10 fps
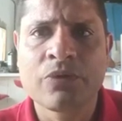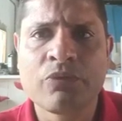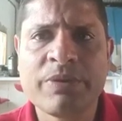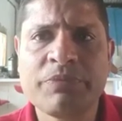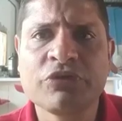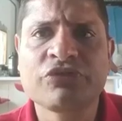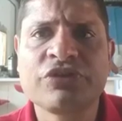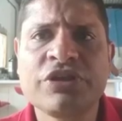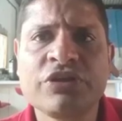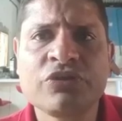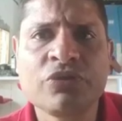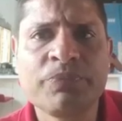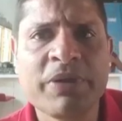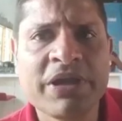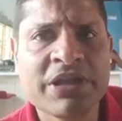we proceed to
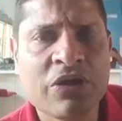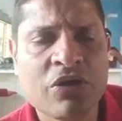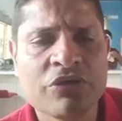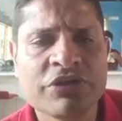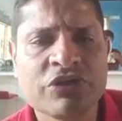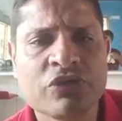paint according